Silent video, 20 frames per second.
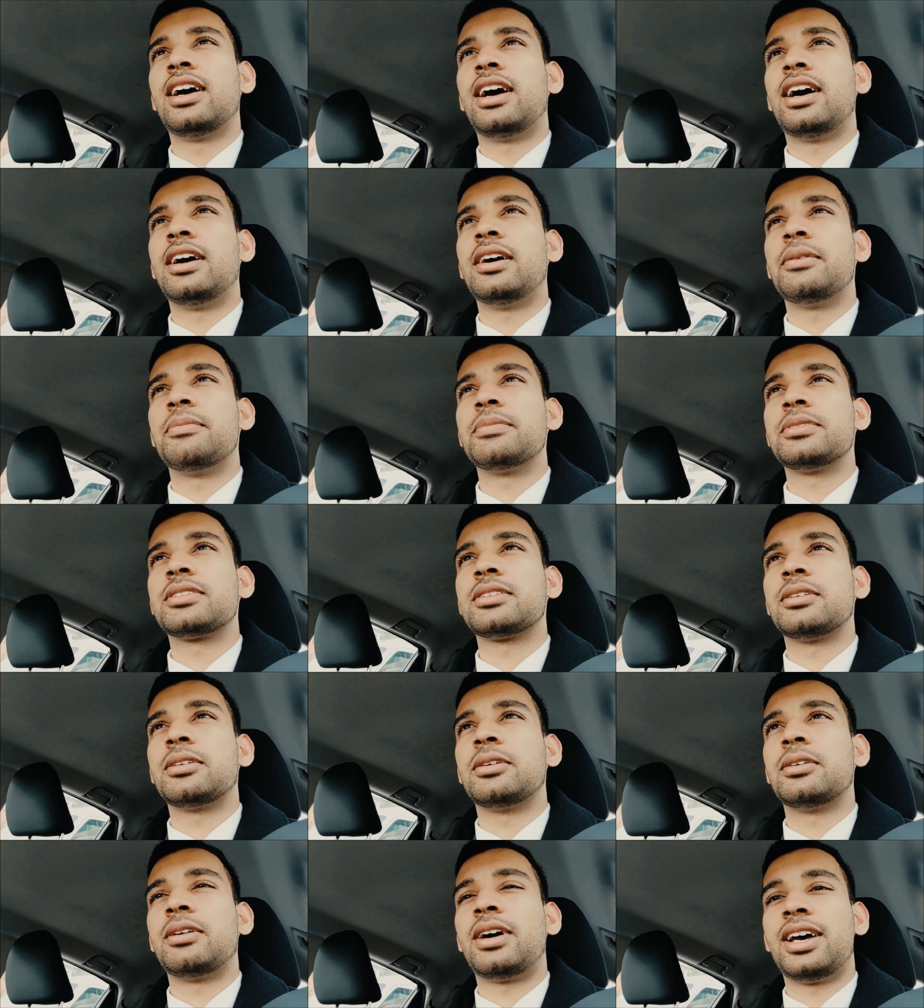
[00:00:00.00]
Um,
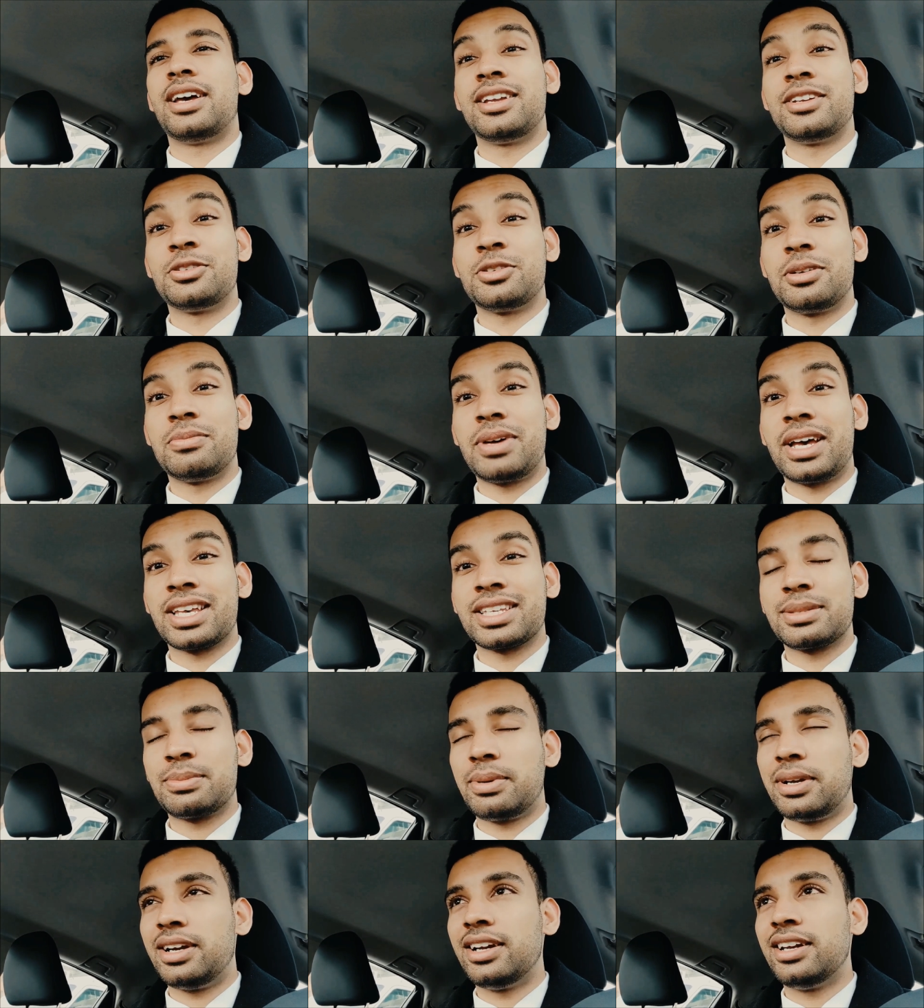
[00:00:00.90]
so I enjoyed my
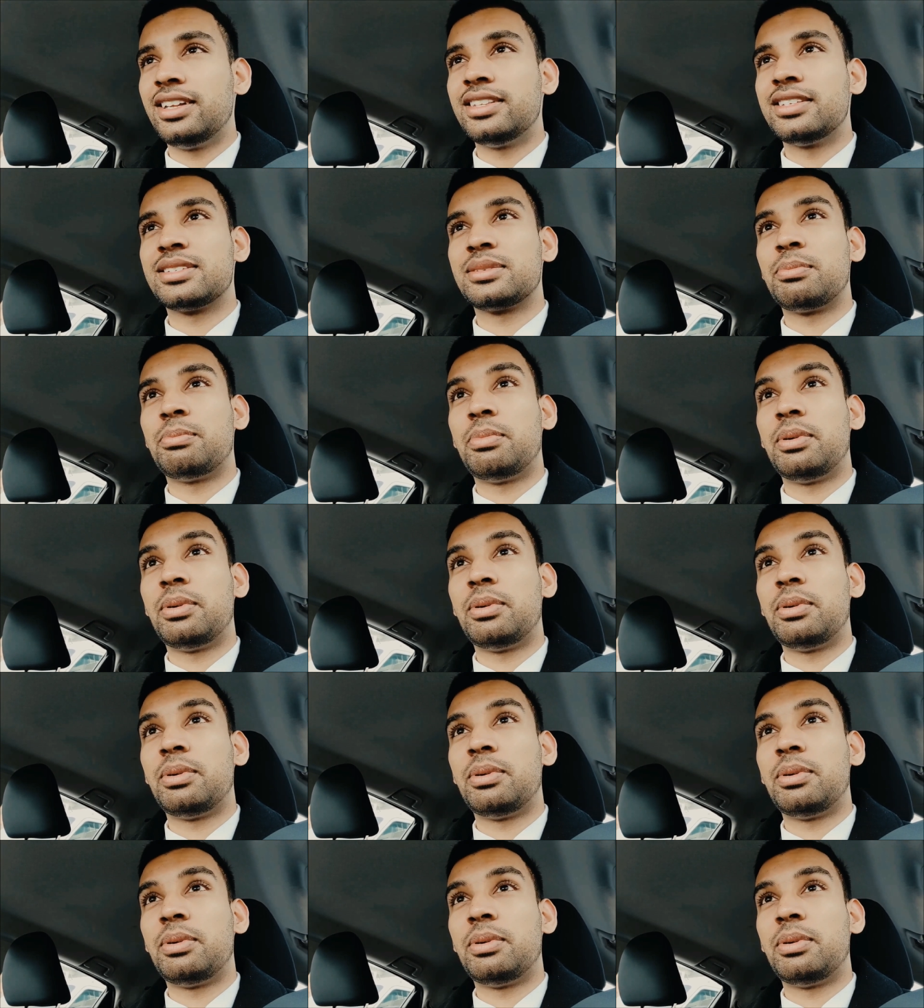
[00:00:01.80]
experience,